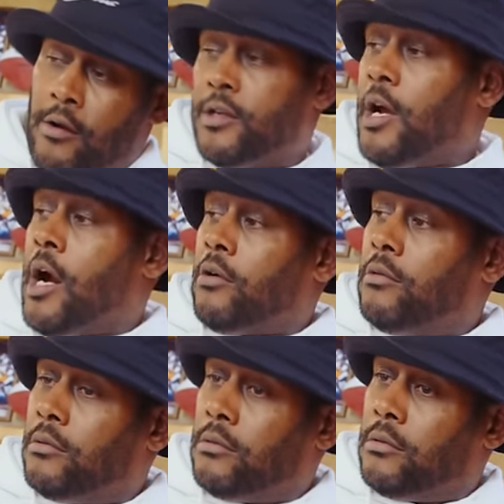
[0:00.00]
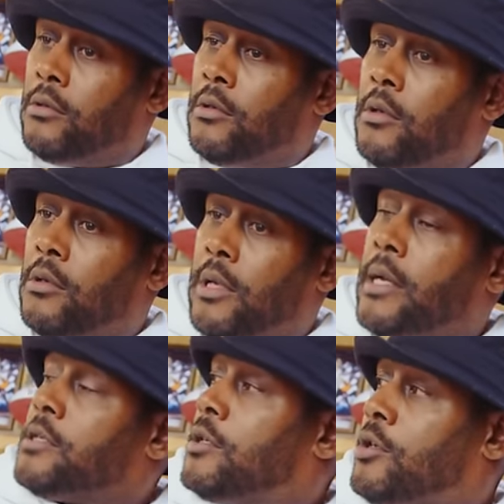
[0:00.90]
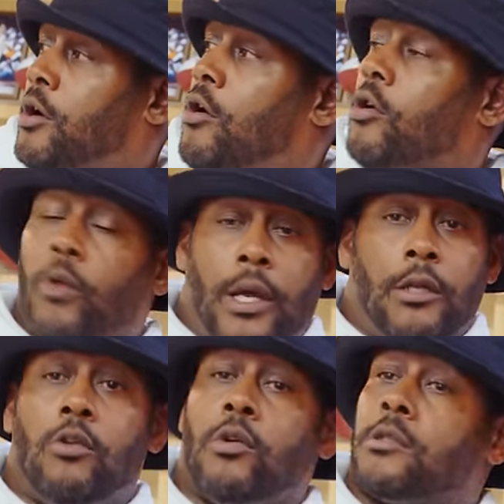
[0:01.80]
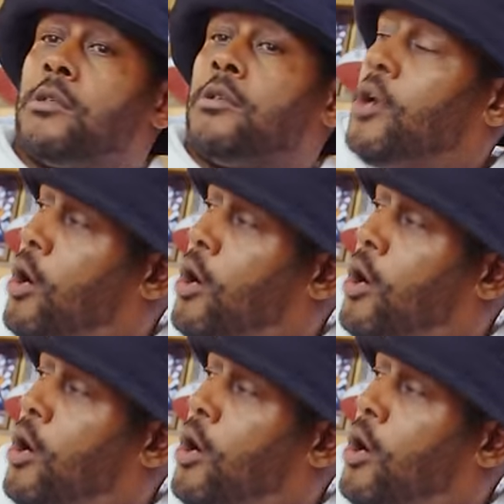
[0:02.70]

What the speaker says: Aaron Donald. That is a dog. Ray Lewis.